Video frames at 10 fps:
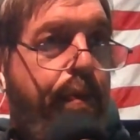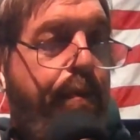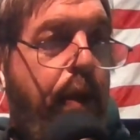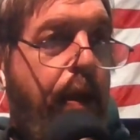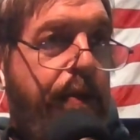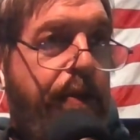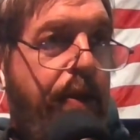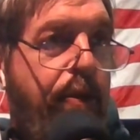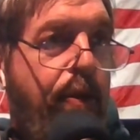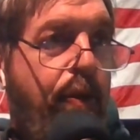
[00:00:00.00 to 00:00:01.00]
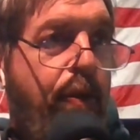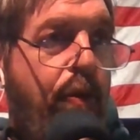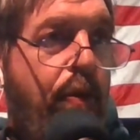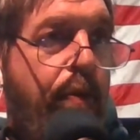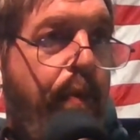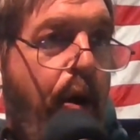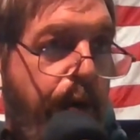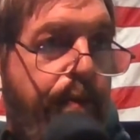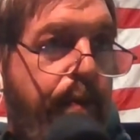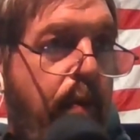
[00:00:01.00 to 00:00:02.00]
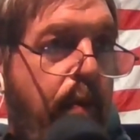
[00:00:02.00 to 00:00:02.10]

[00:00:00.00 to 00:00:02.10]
plugs into your modem,